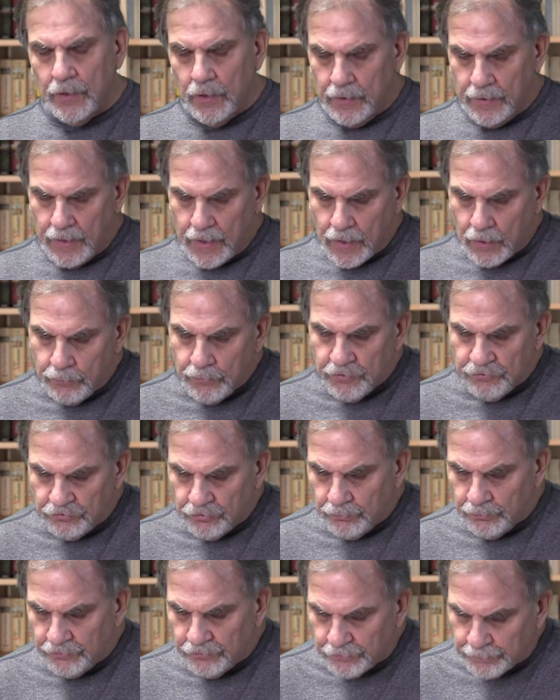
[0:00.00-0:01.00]
on how we
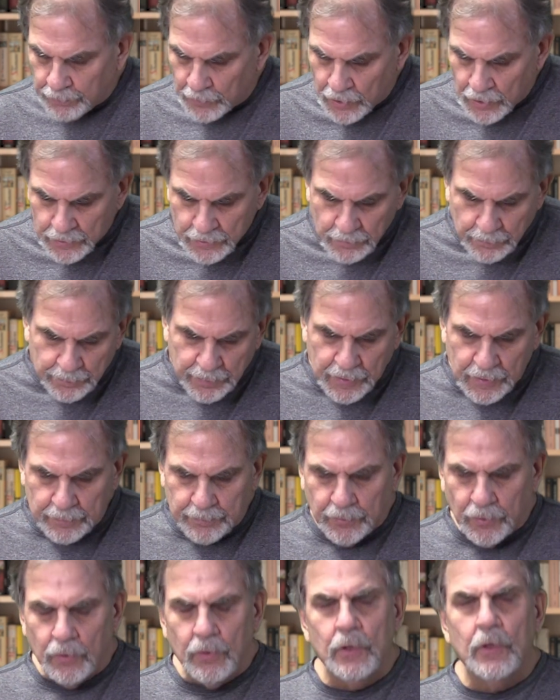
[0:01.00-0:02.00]
should respond to
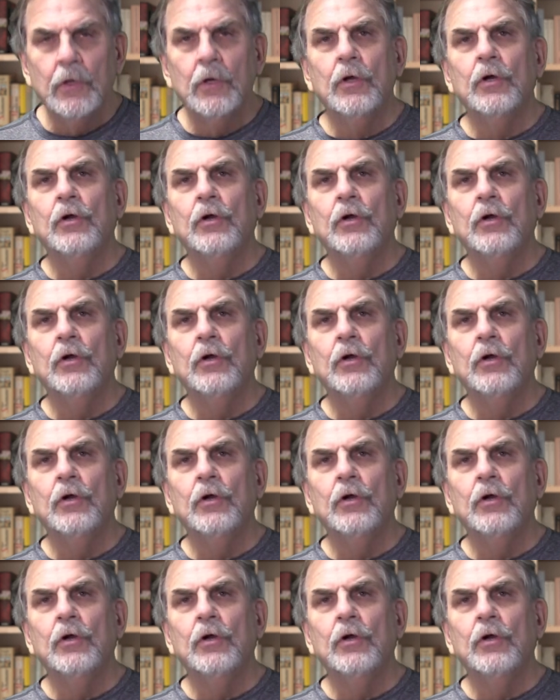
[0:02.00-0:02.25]
people